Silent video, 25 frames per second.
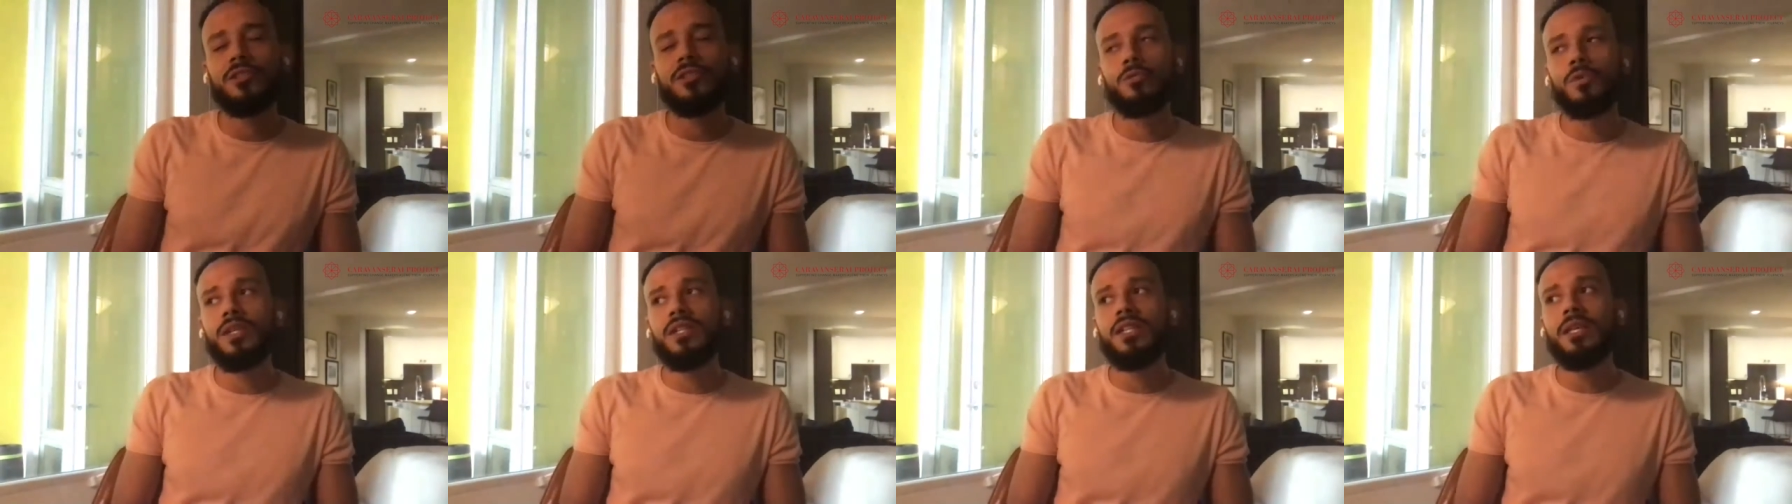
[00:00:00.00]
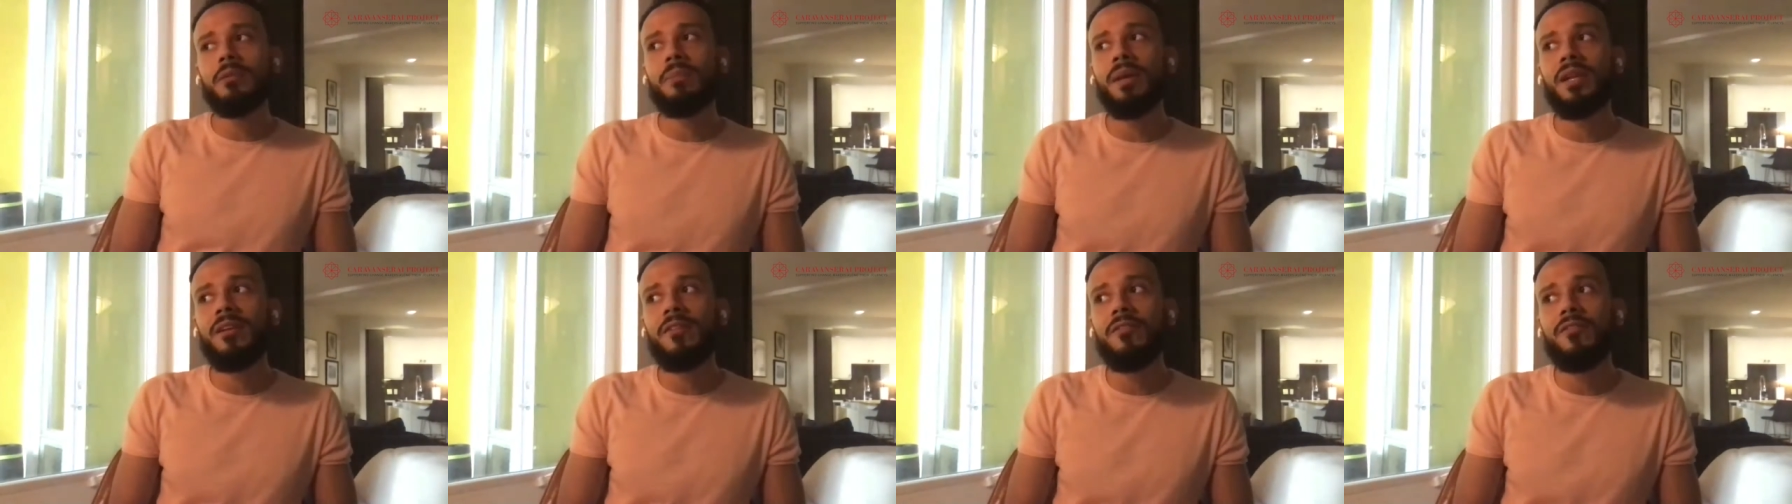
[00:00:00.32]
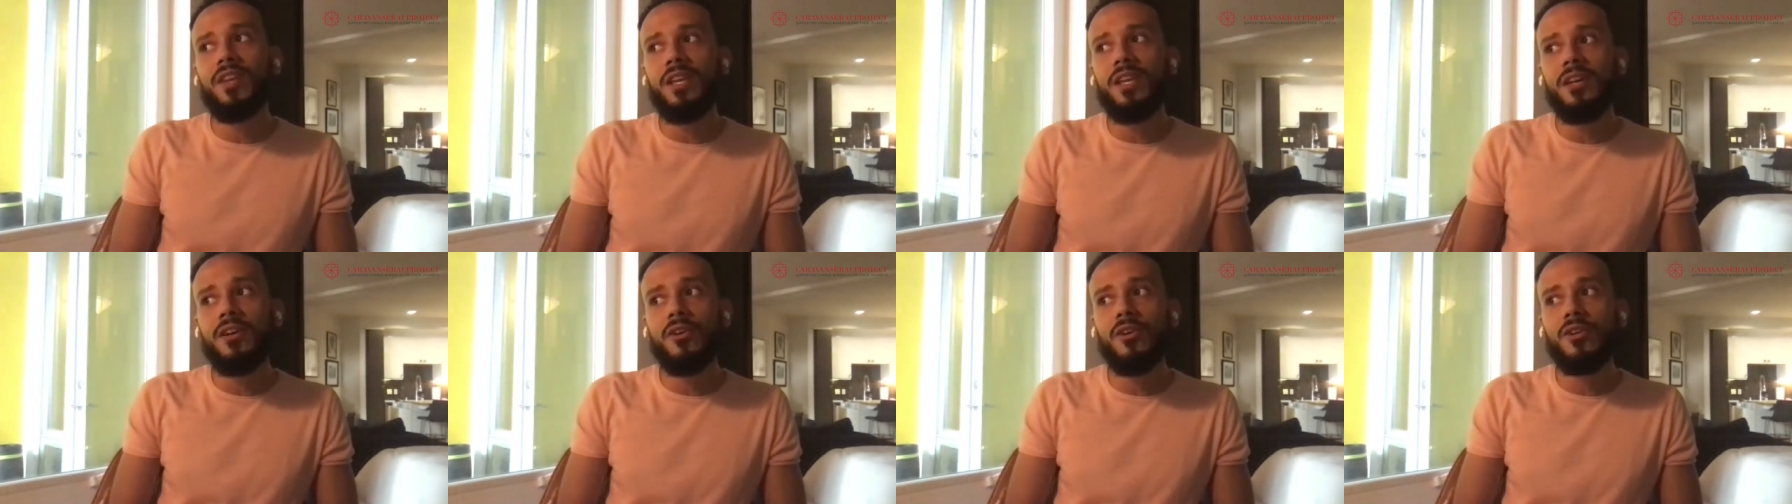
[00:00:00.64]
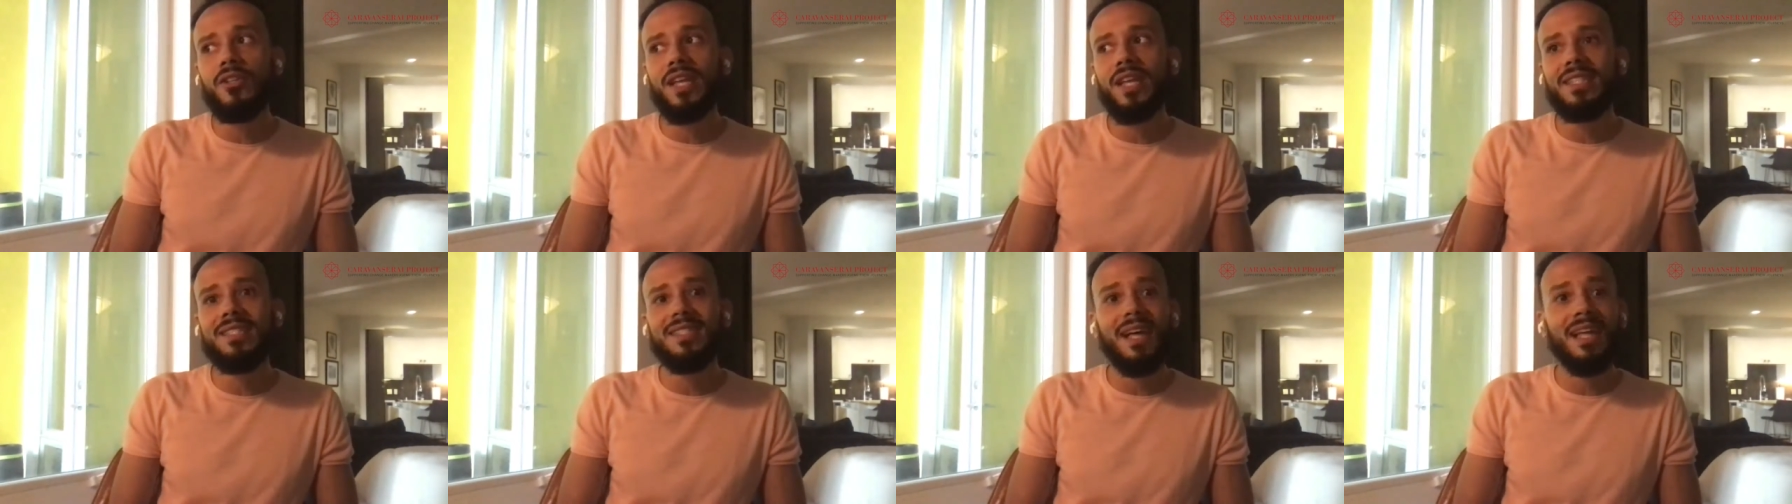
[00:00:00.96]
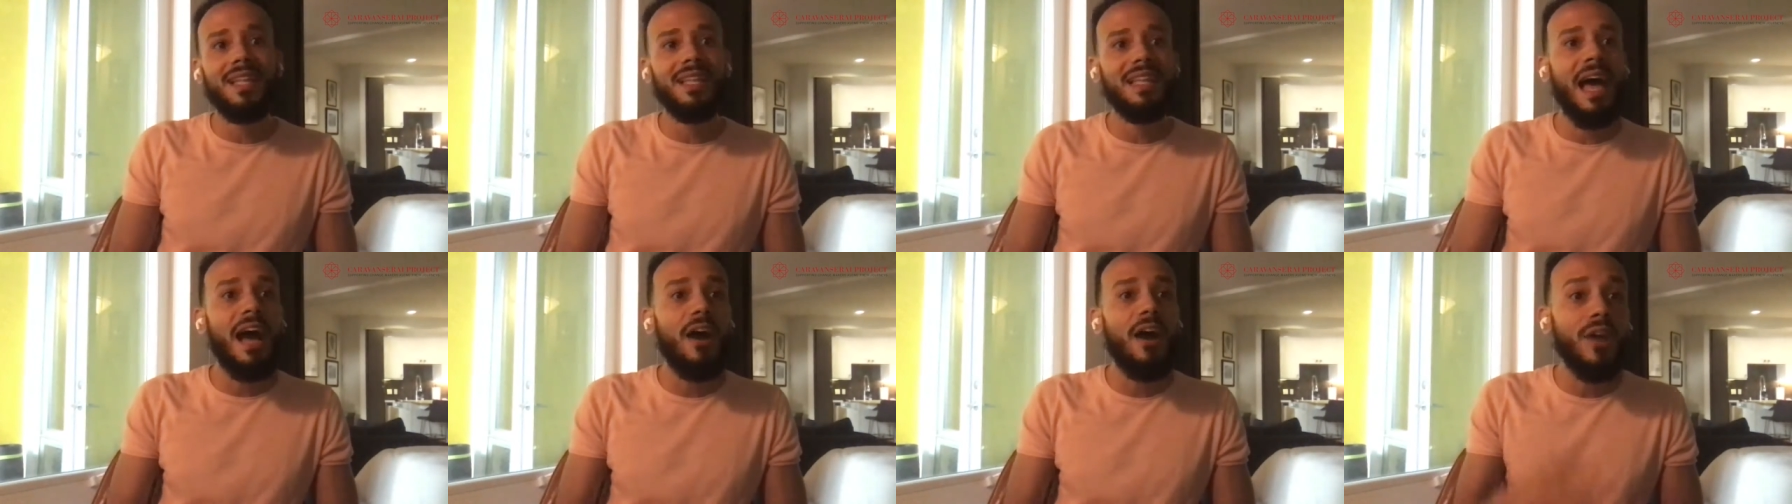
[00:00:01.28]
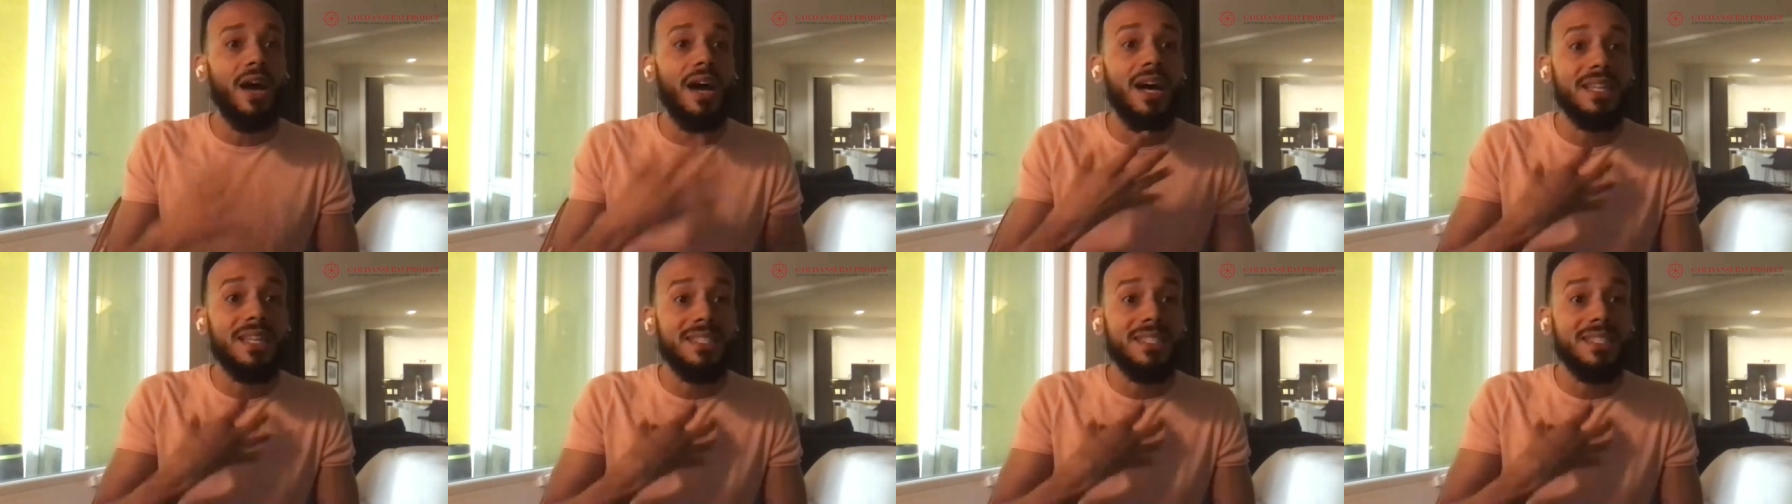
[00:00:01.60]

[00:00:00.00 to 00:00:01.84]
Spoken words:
has really been a vehicle that's allowed